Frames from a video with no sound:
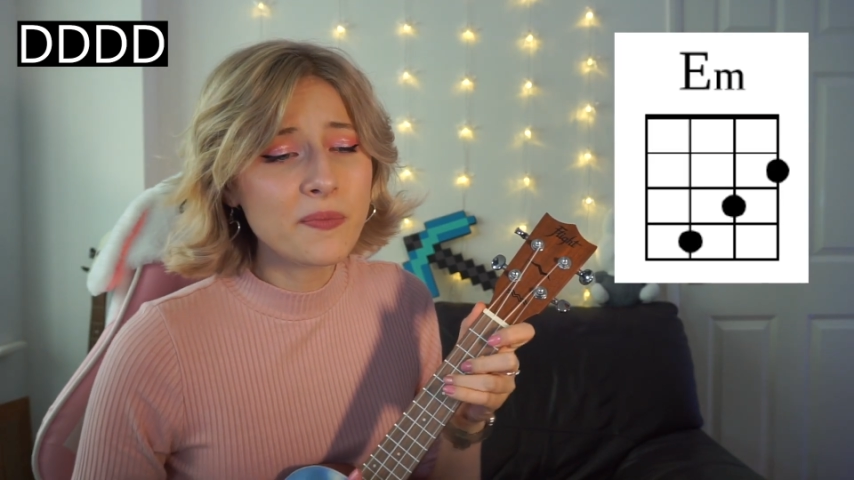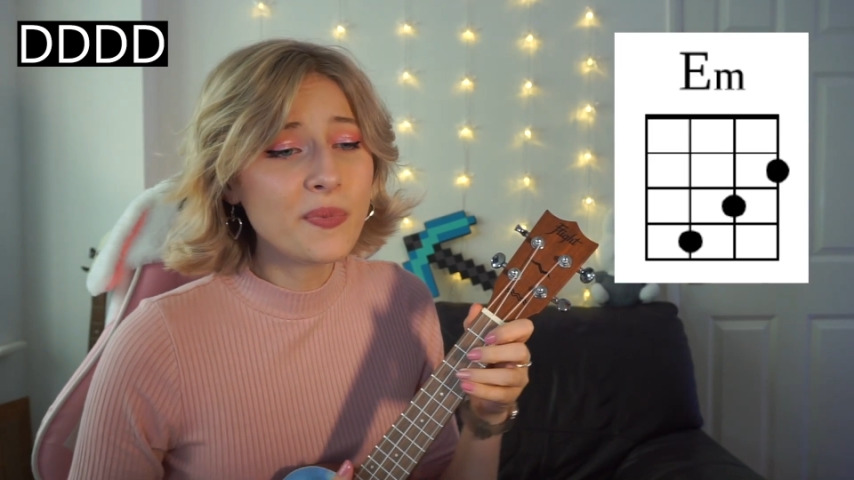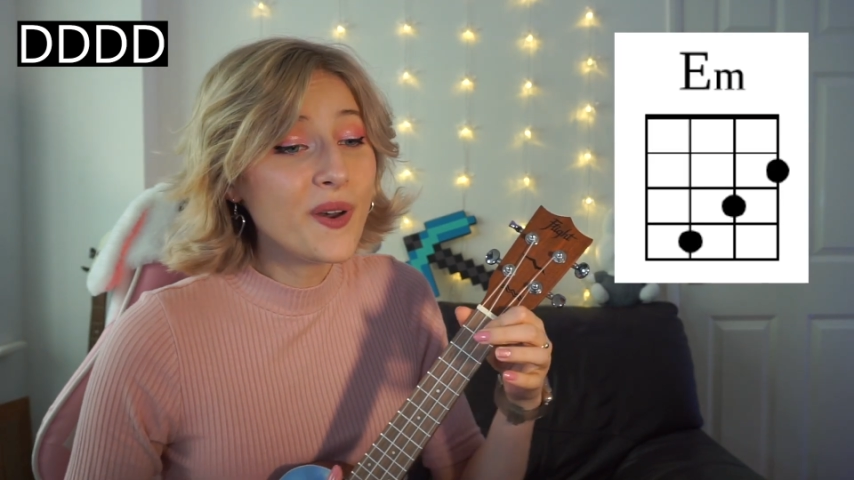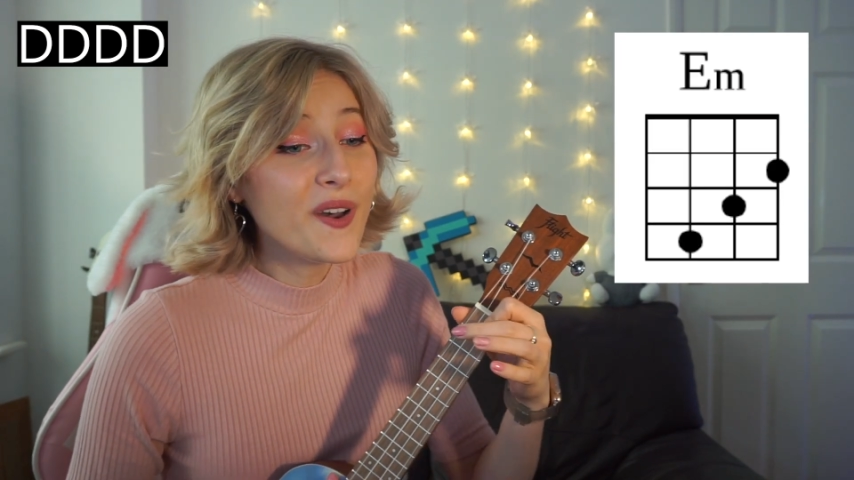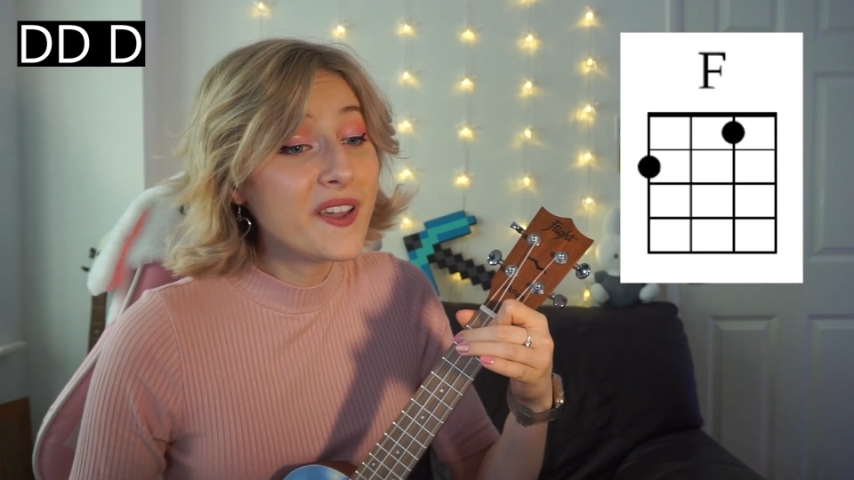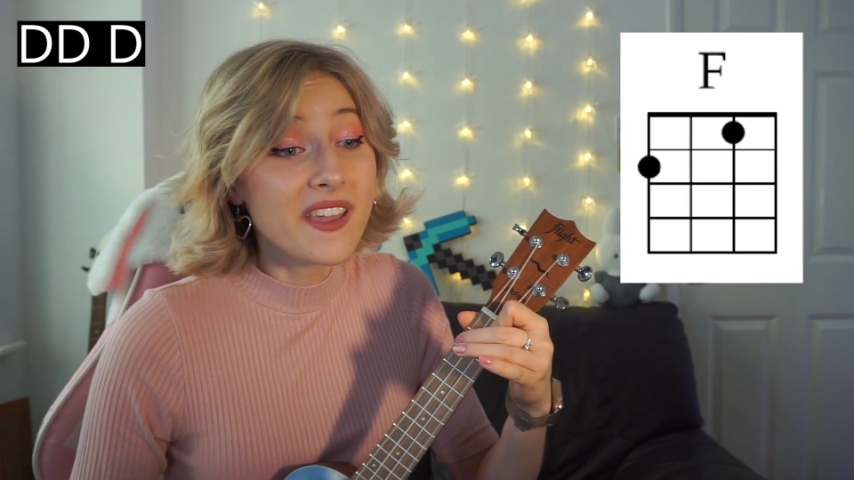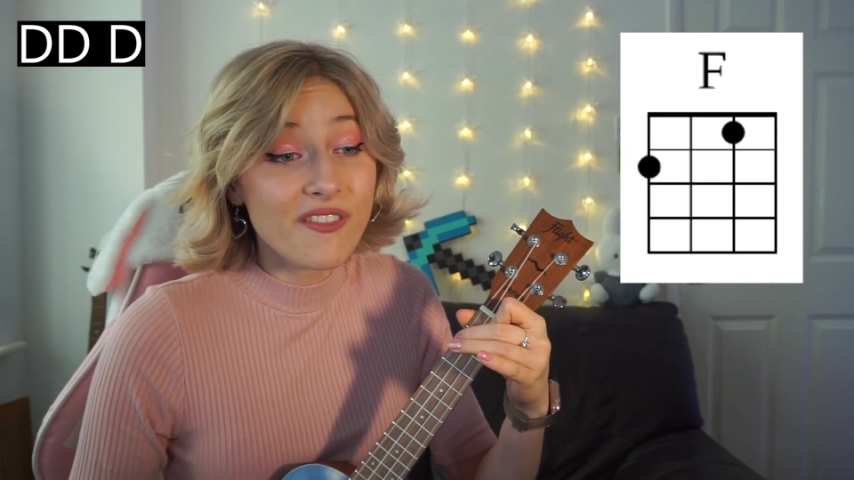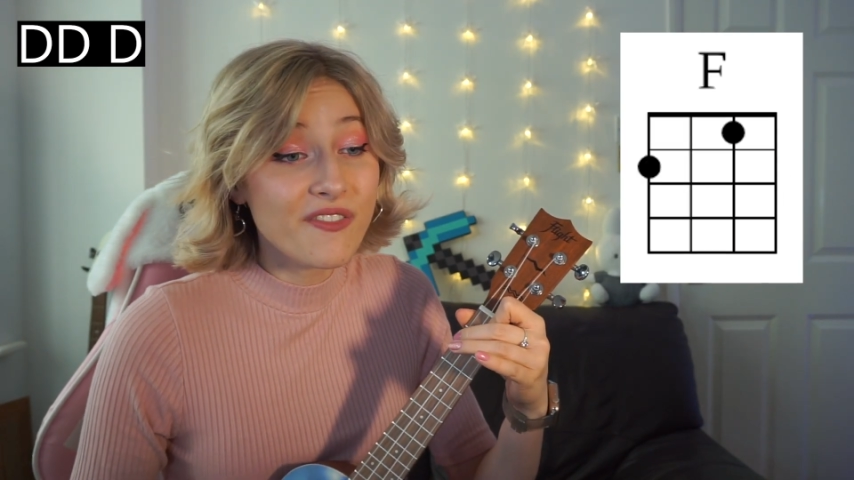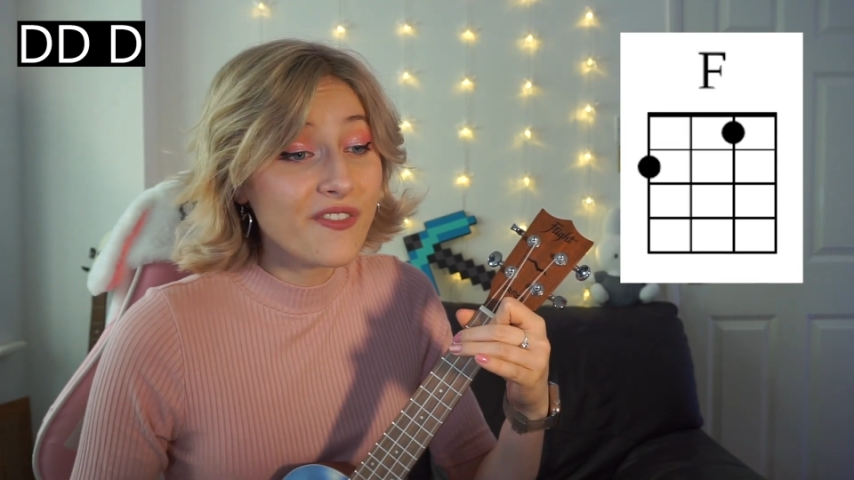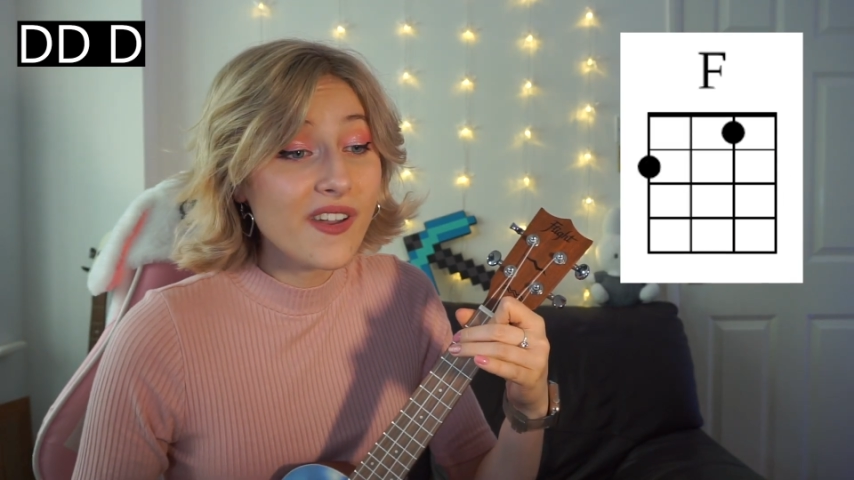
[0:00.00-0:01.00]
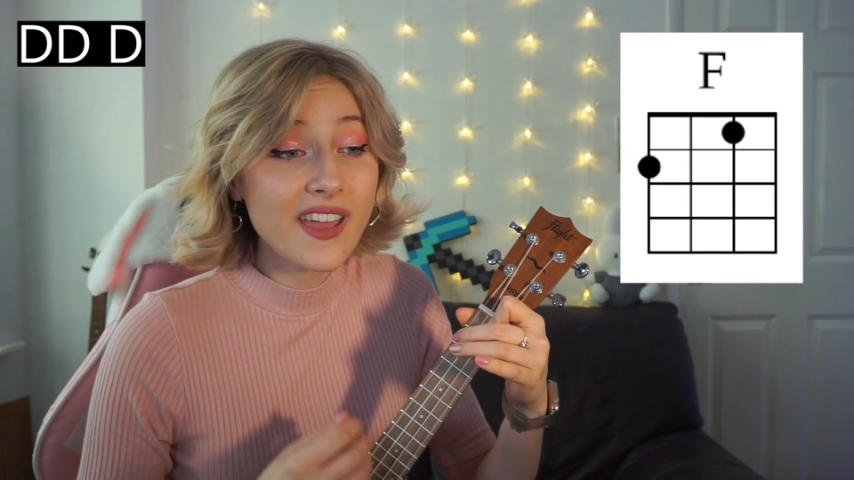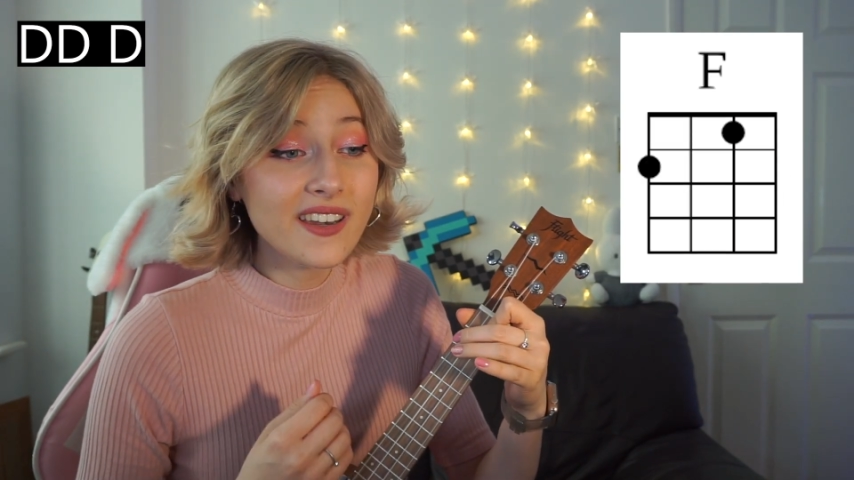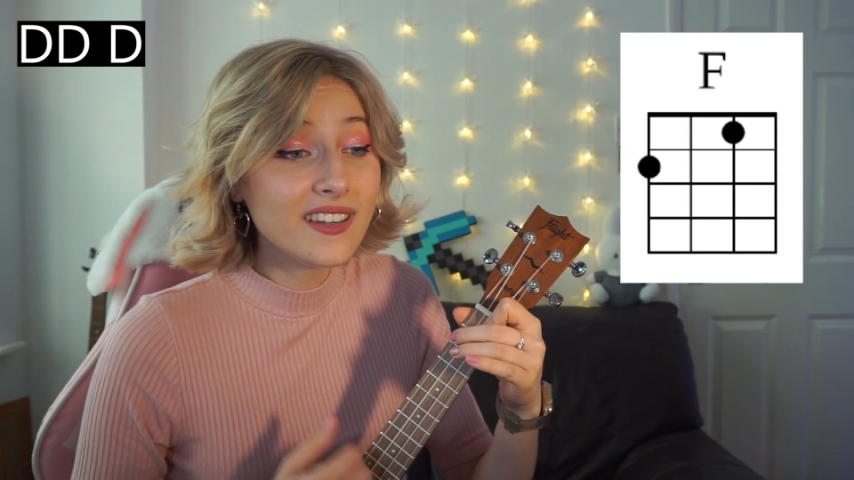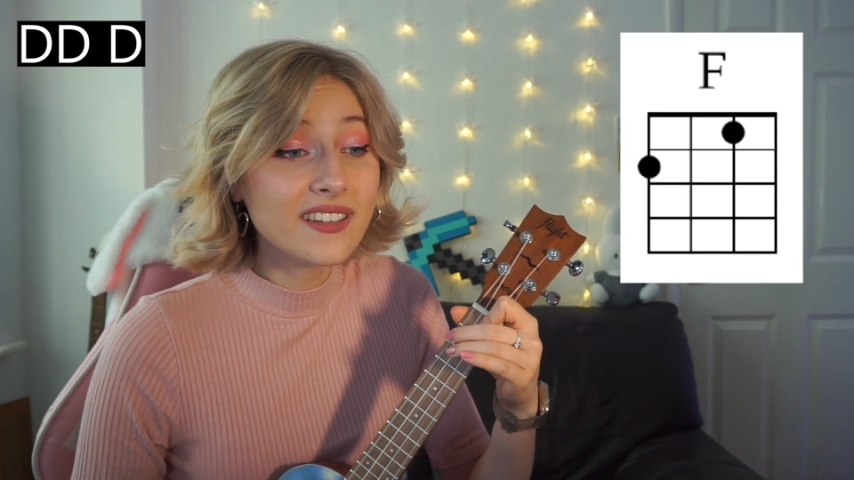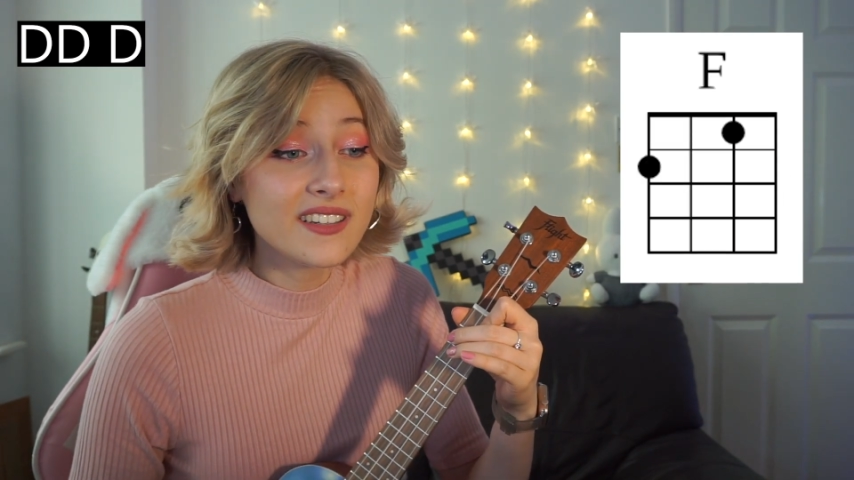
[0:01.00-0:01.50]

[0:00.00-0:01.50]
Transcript: boyfriend